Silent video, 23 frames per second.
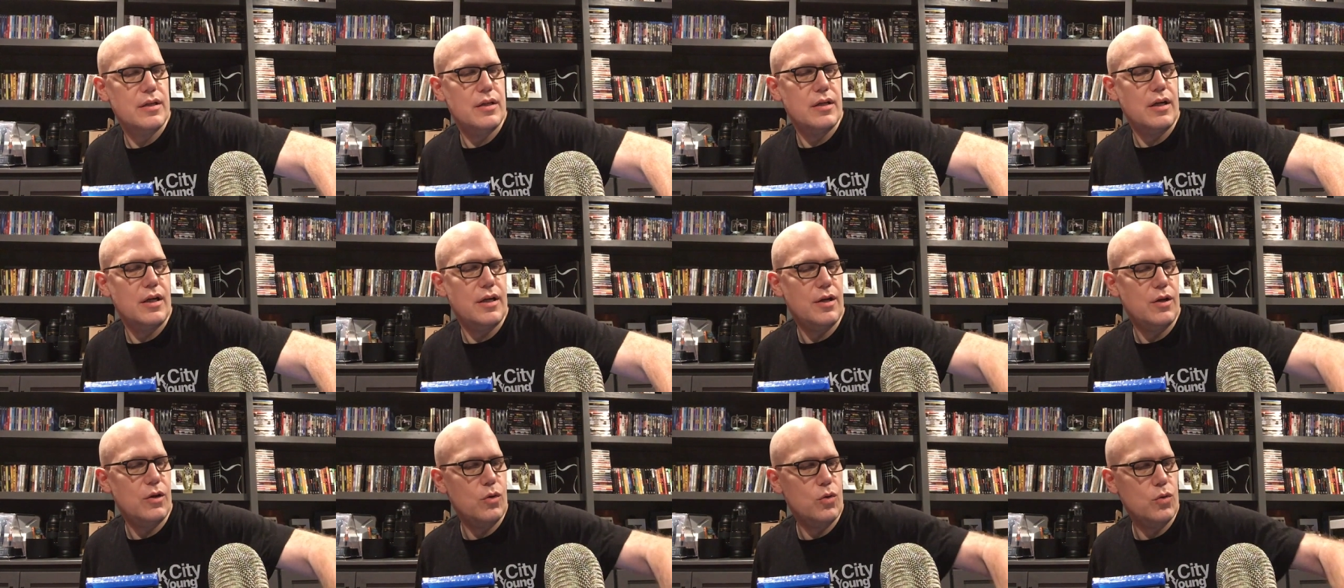An
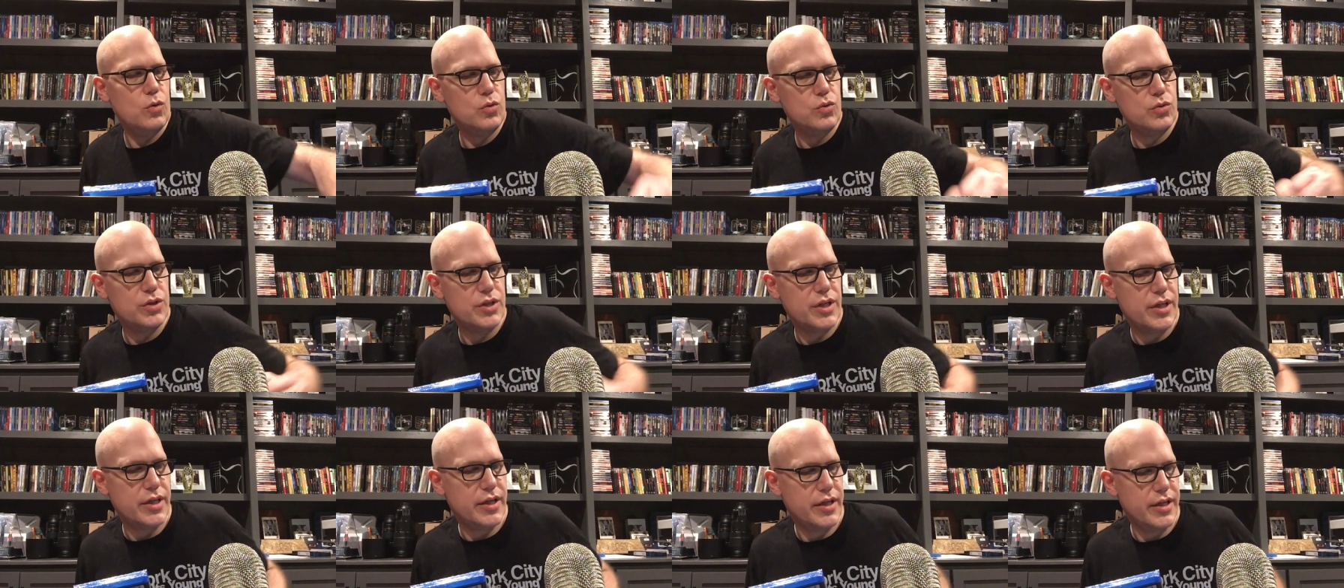old,
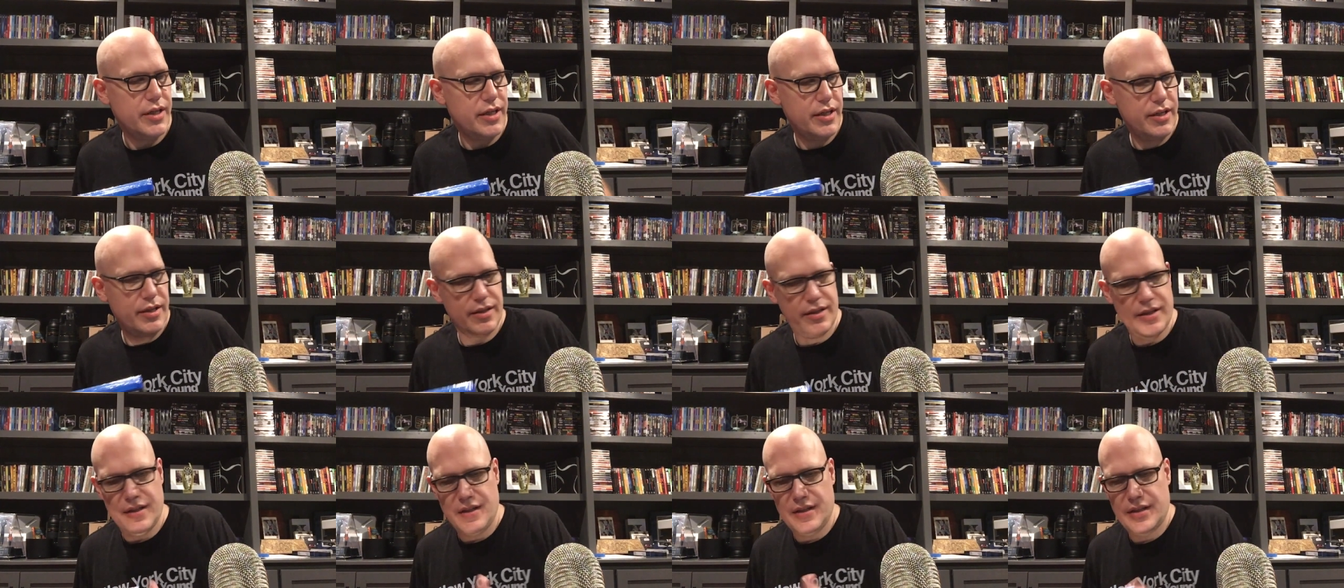uh,
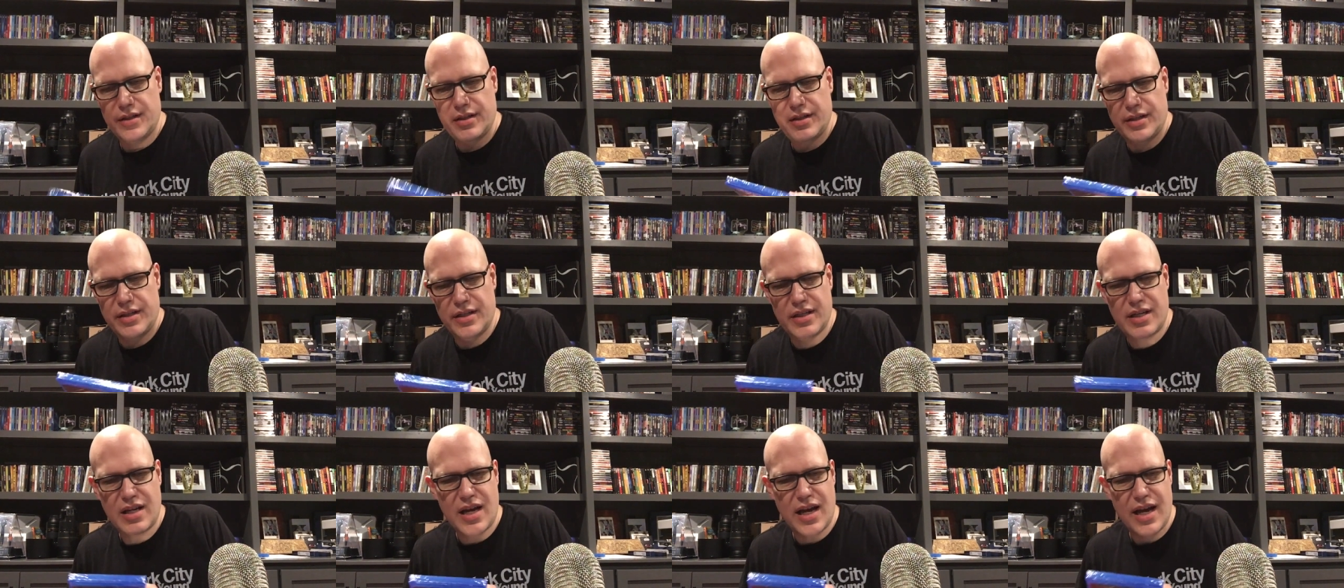
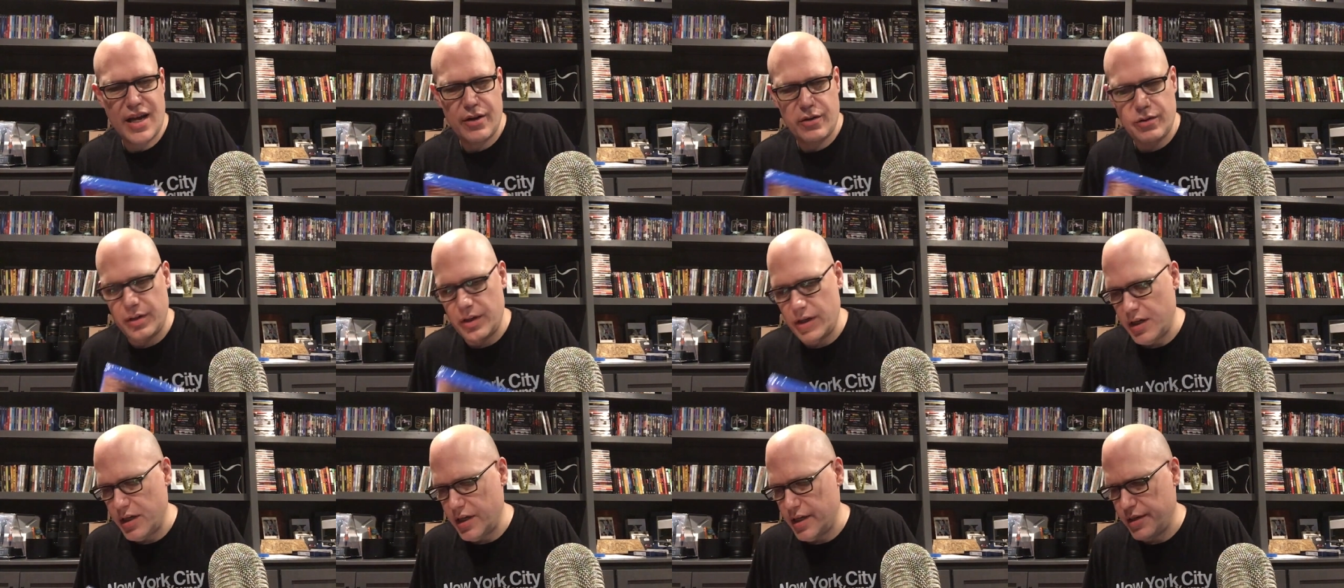I don't
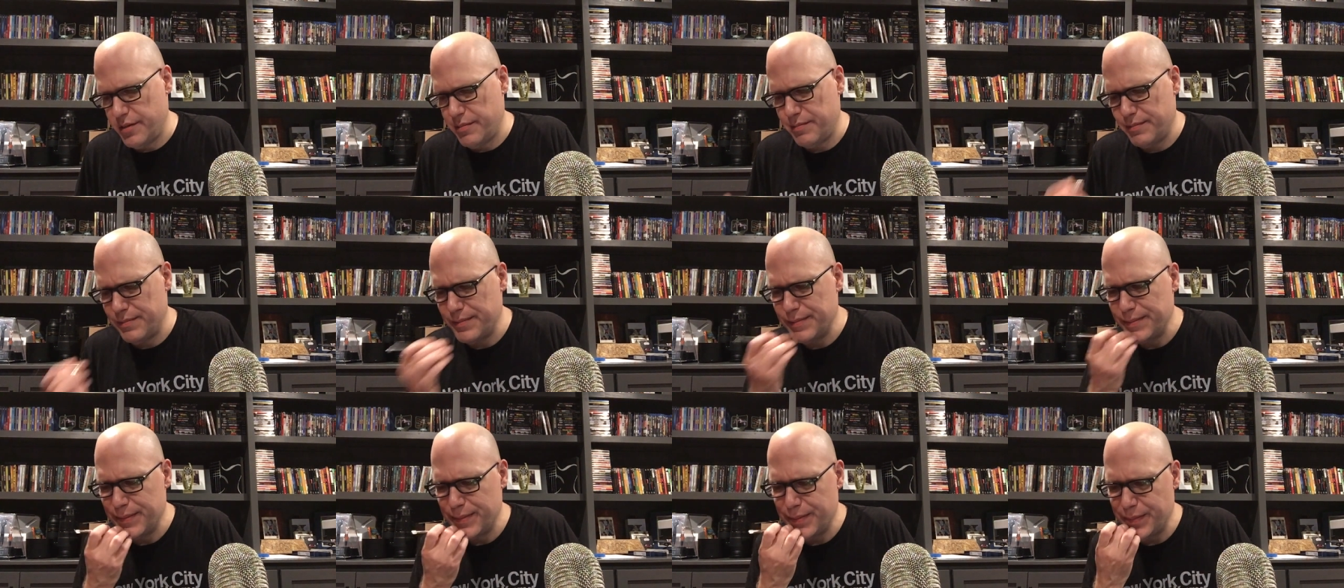um,
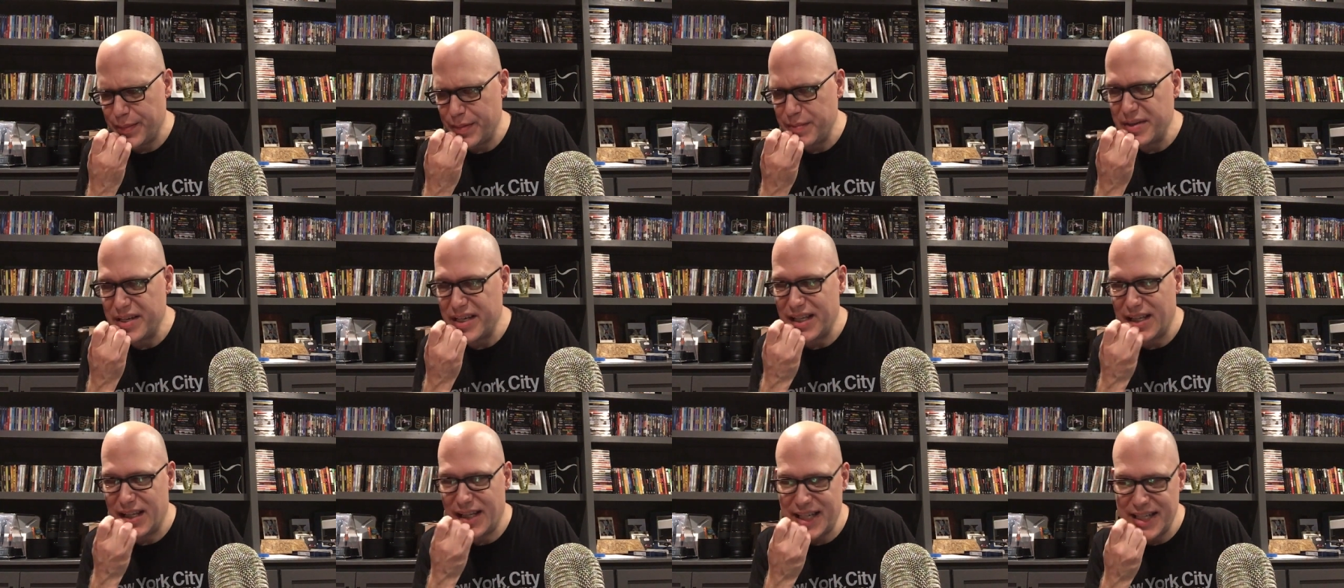maybe
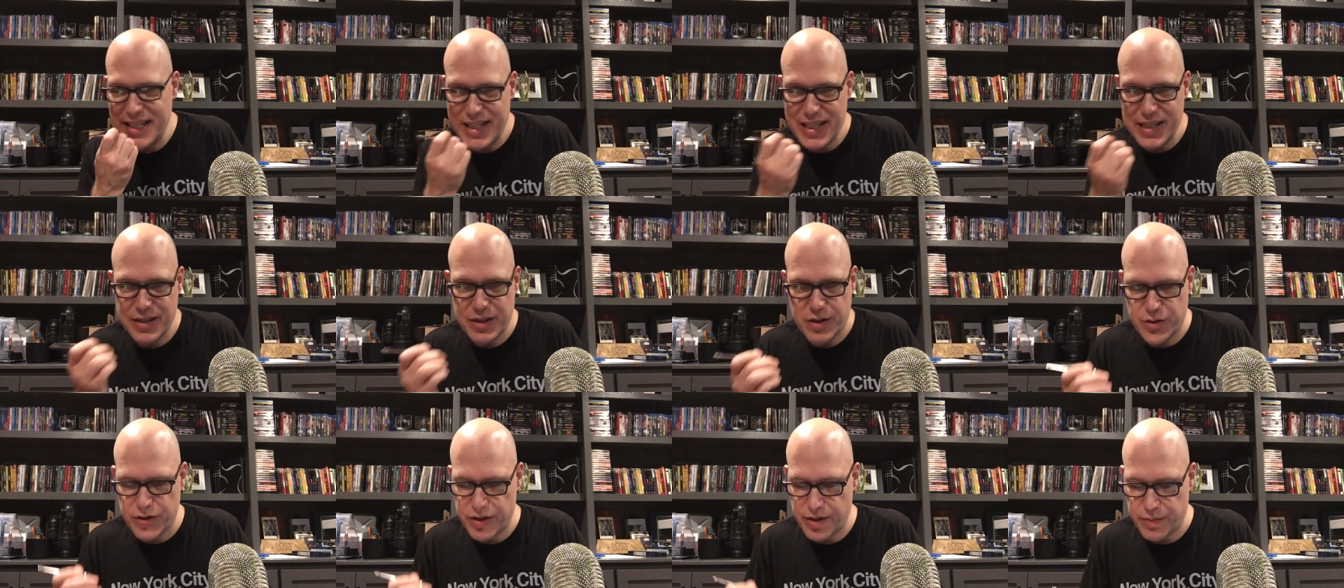an Elite Disc
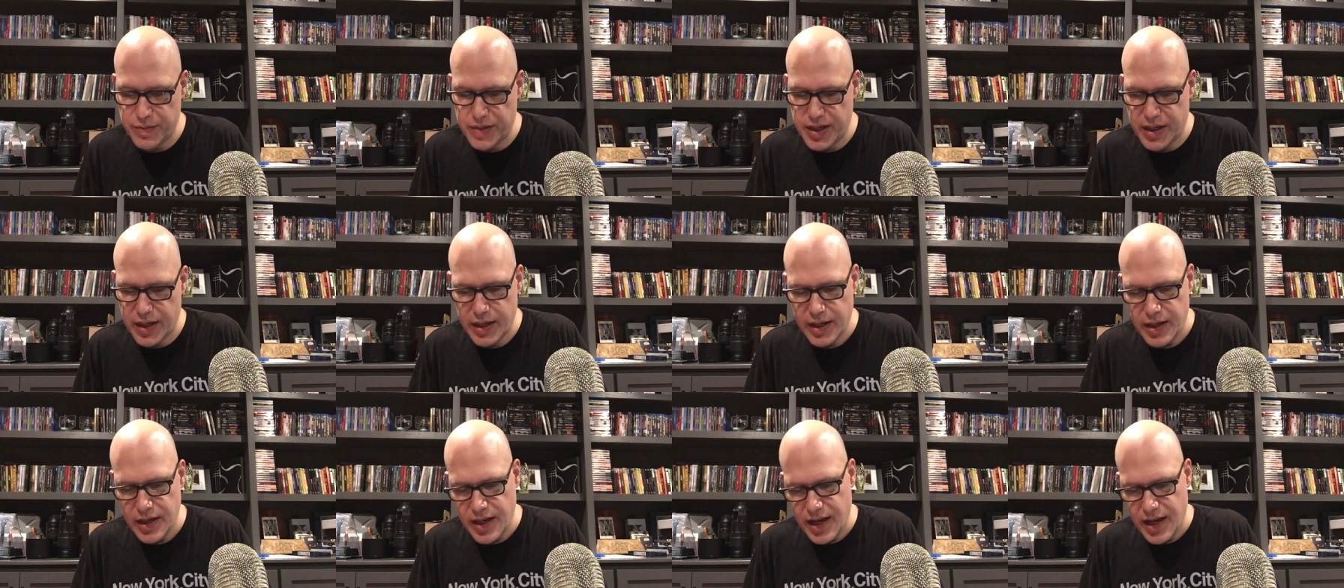or something.